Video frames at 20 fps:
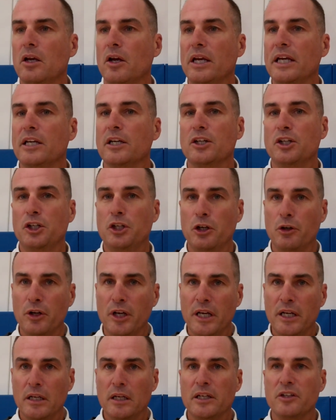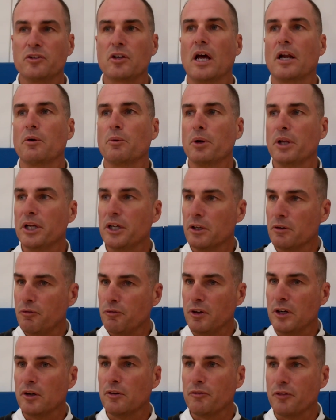He can shoot it. He's got a really good
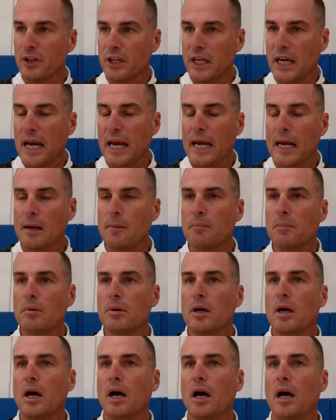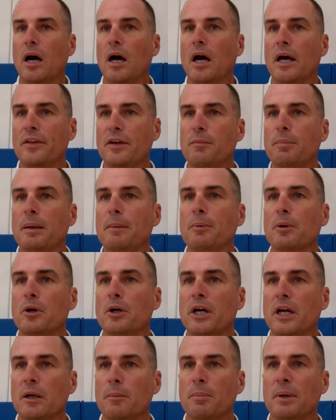feel for the game. I think people are
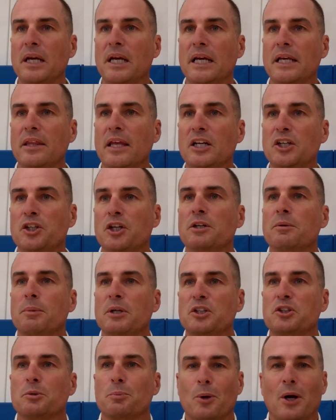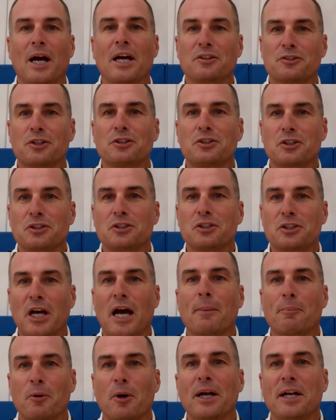going to they shouldn't be surprised because he's a
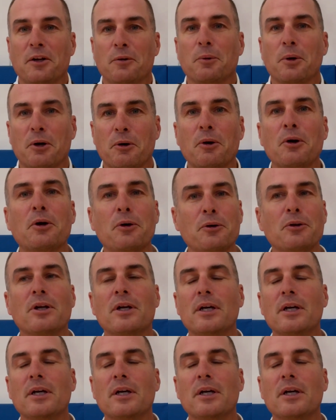top-rated recruit.